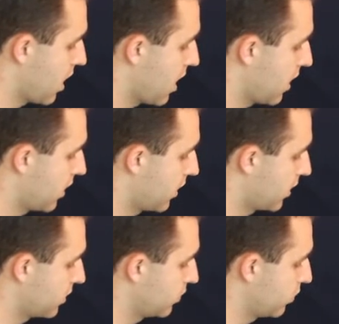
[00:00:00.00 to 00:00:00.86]

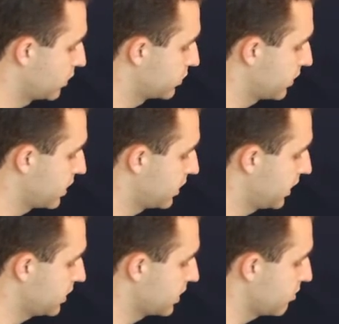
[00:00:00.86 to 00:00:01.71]
and once we get it
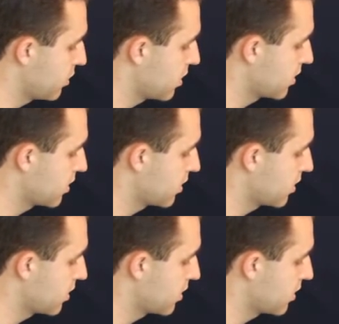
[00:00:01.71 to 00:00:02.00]
lined up,